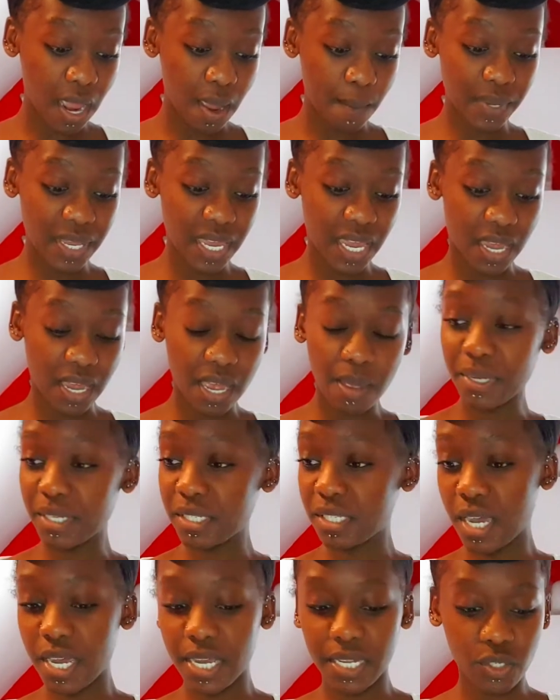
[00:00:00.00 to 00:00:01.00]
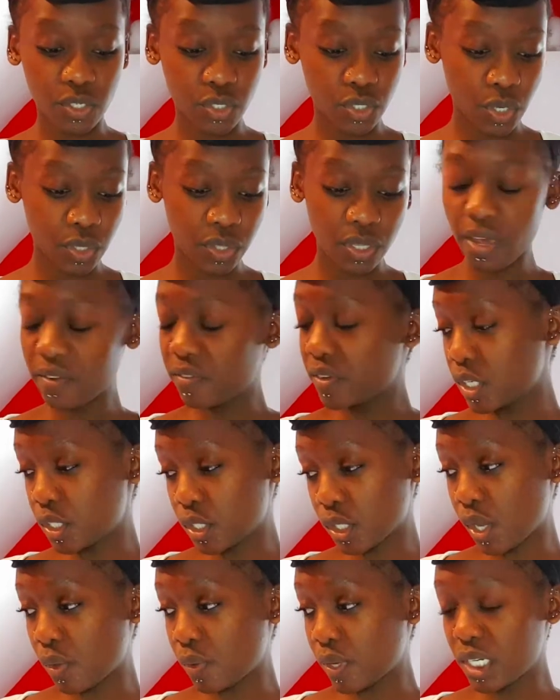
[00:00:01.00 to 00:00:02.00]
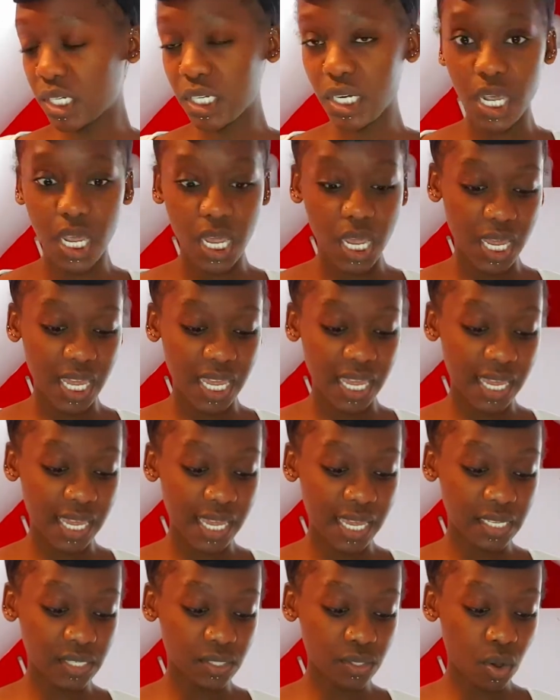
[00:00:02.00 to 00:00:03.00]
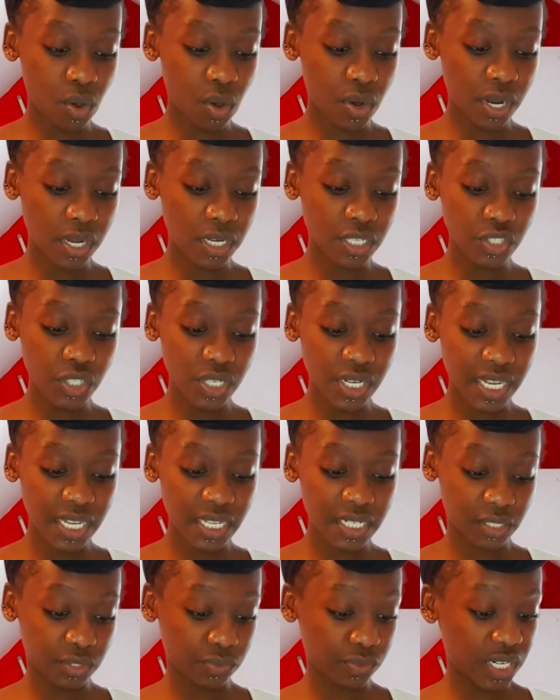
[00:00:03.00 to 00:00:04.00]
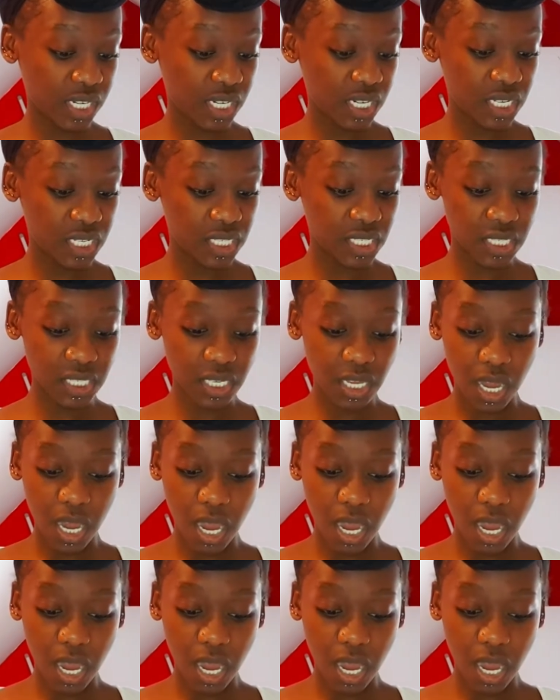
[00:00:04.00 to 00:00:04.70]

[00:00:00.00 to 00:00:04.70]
But yeah, I'm excited. So the oven is going. It is on 180 degrees.